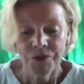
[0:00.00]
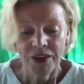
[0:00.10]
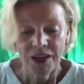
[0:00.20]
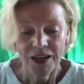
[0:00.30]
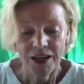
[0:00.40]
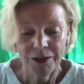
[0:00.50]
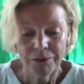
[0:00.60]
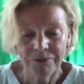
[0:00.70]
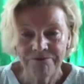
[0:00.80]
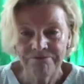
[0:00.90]

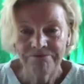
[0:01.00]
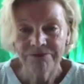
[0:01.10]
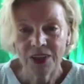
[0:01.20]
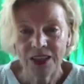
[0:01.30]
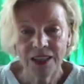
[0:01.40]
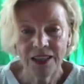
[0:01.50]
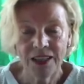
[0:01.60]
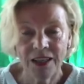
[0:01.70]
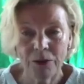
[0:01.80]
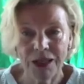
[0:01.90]
And then
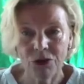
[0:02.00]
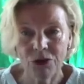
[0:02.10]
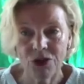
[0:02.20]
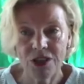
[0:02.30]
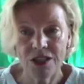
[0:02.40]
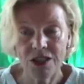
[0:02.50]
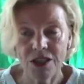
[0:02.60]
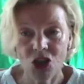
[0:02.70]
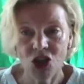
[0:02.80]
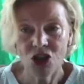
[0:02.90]
about this
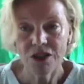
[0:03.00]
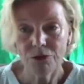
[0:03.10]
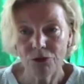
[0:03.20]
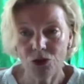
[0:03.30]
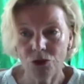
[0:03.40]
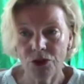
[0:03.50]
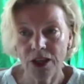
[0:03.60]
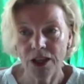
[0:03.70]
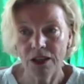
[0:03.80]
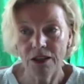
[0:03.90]
initiative
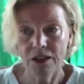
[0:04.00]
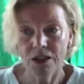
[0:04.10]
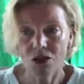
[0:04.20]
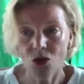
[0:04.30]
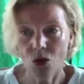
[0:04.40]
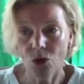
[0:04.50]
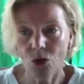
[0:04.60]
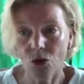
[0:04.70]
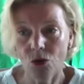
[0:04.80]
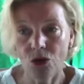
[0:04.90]
during this
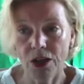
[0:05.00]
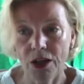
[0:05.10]
whole